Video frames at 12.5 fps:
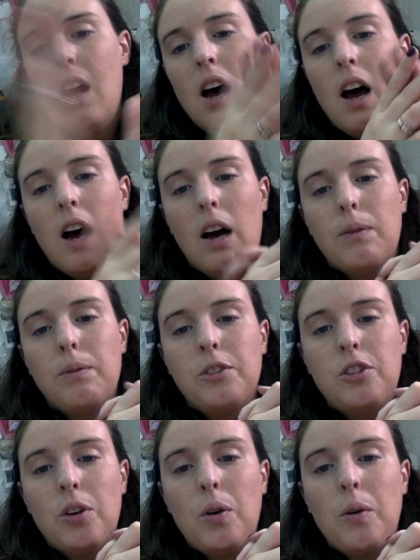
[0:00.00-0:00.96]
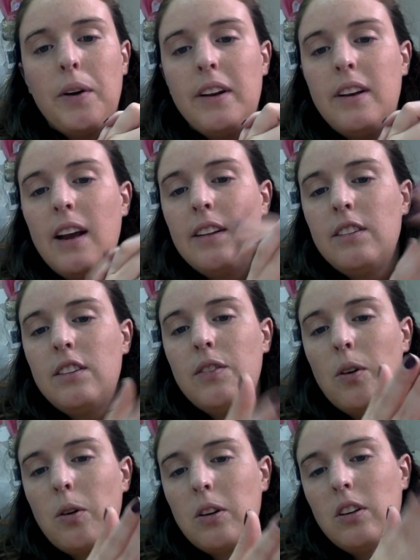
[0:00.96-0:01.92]
So it tends to
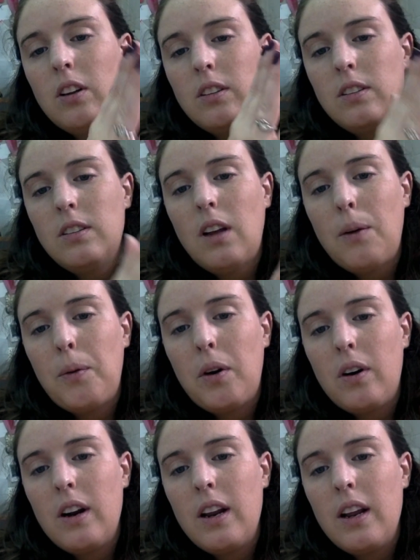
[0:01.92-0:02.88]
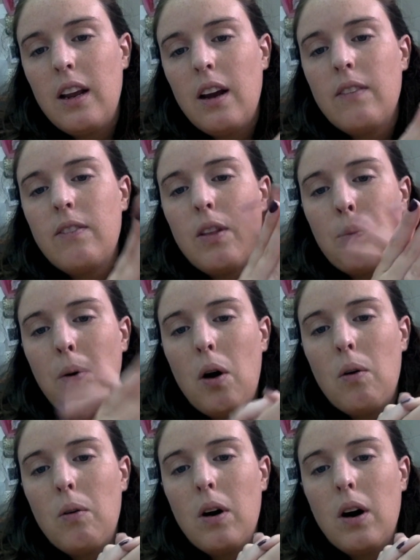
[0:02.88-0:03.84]
focus on summary of the
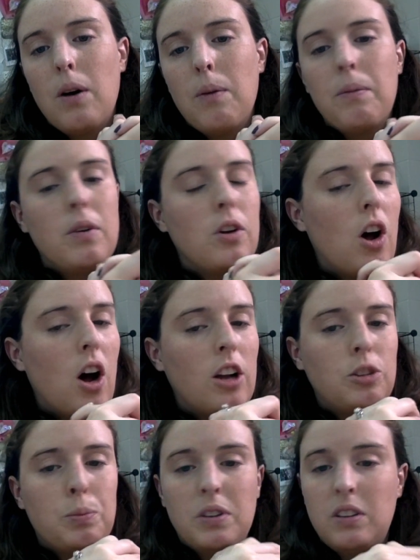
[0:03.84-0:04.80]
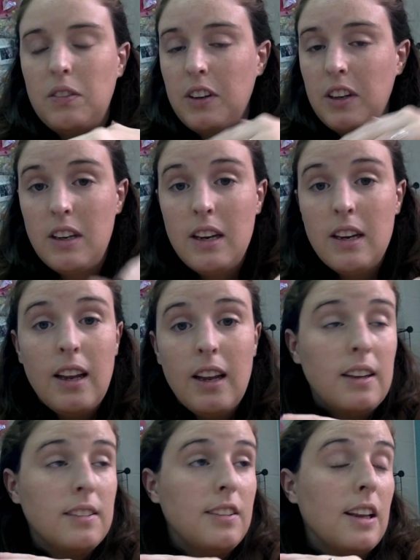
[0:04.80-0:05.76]
poem, not specific
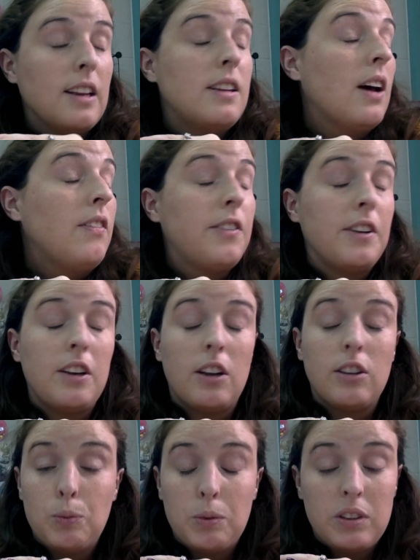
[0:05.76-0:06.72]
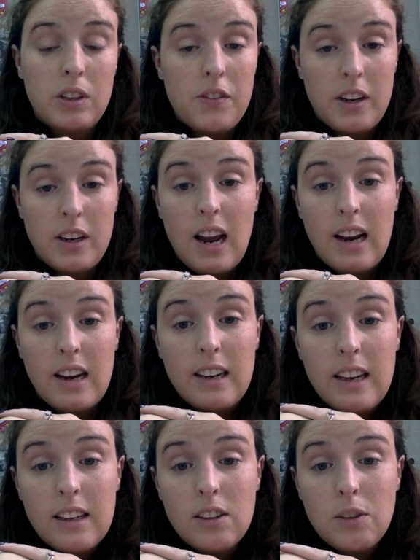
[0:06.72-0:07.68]
details, and definitely not specific
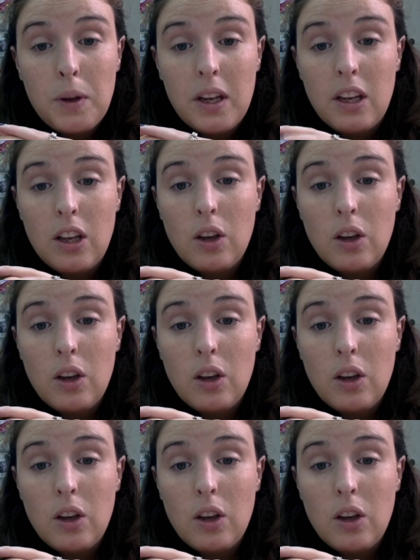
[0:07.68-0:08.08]
techniques being